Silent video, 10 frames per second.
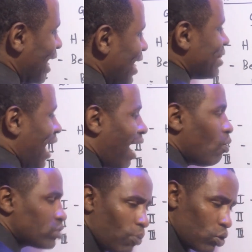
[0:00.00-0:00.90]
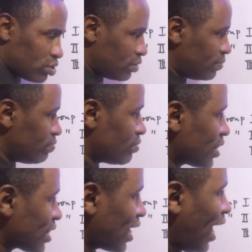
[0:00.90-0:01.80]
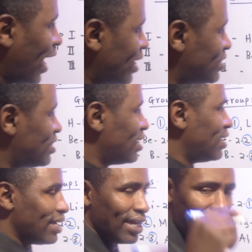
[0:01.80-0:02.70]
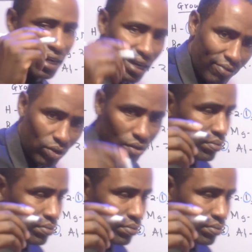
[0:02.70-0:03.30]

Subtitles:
in the outermost energy level.